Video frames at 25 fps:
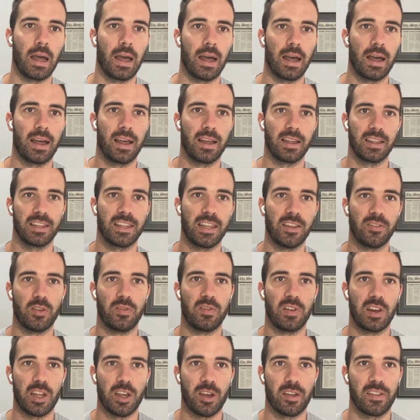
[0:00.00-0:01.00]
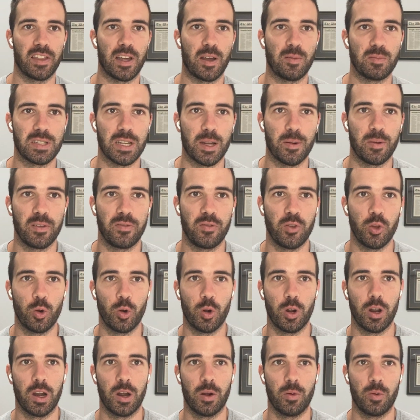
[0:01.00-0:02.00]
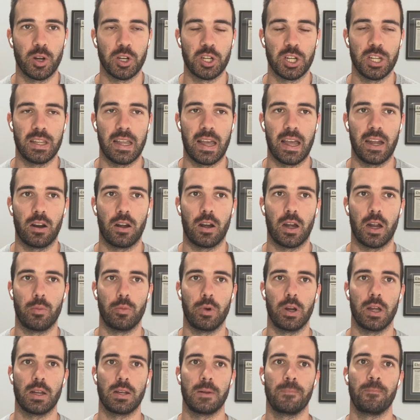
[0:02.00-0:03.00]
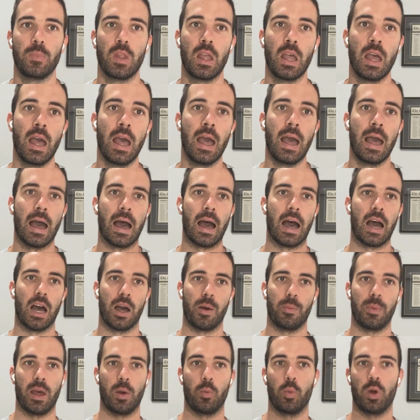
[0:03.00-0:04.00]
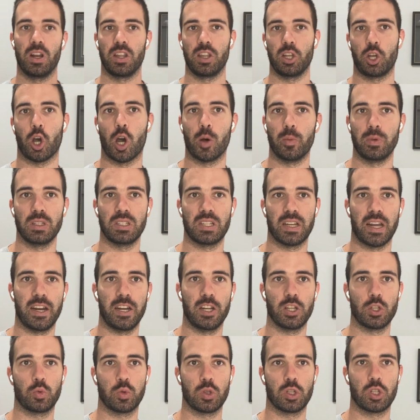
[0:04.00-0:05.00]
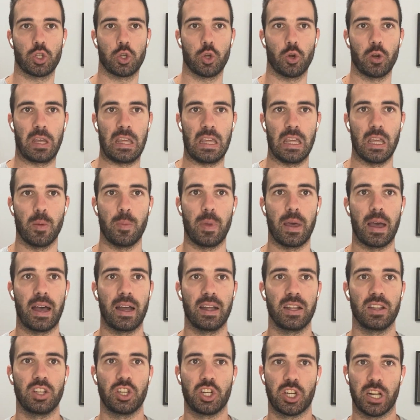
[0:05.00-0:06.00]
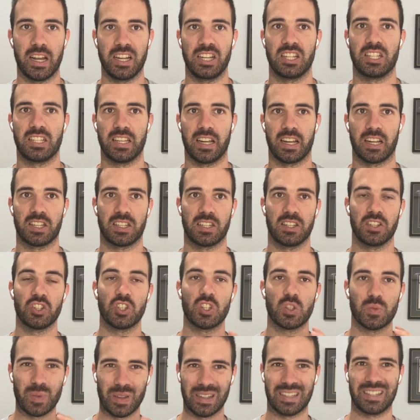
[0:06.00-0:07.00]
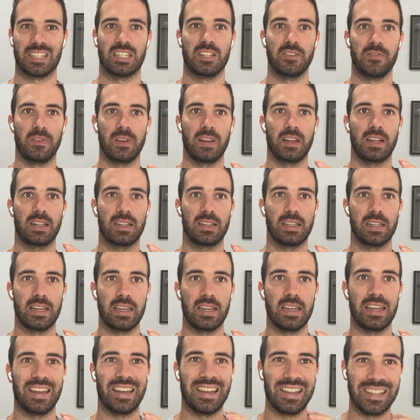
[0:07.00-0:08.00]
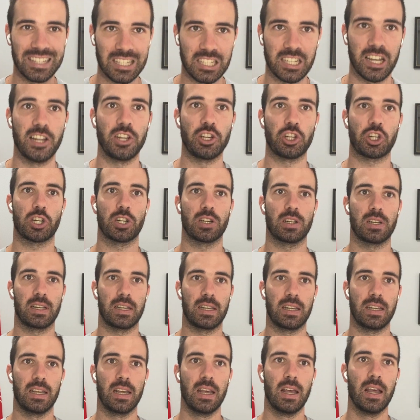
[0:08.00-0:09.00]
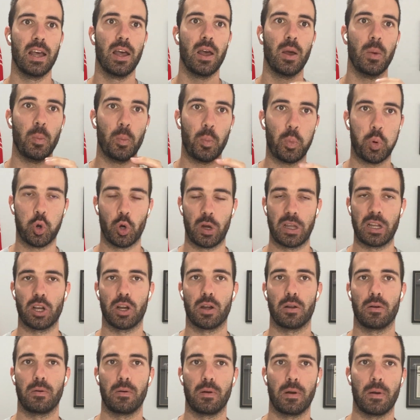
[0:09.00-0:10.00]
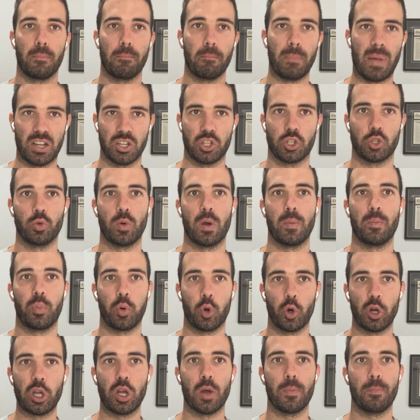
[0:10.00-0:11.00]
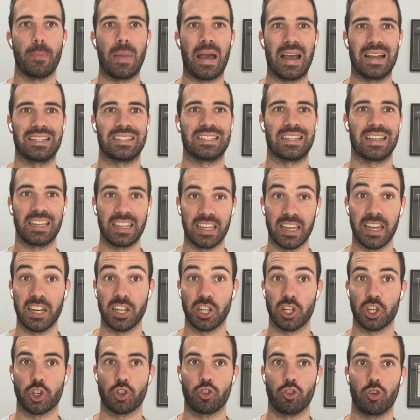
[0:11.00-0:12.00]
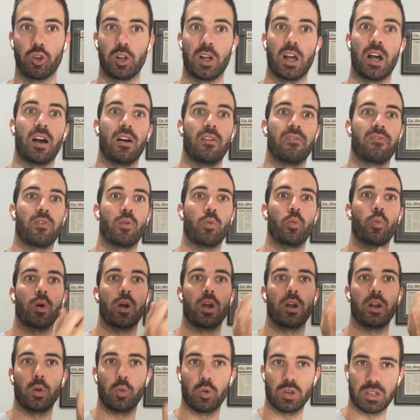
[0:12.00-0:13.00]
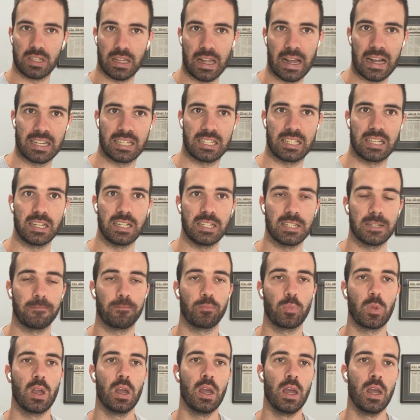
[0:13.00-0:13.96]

Uh, give the video a thumbs up if you were watching the Anaheim round. Um, and one of the commentators was talking about Chase Sexton specifically intentionally putting on muscle and putting on mass and getting stronger from where he was last season.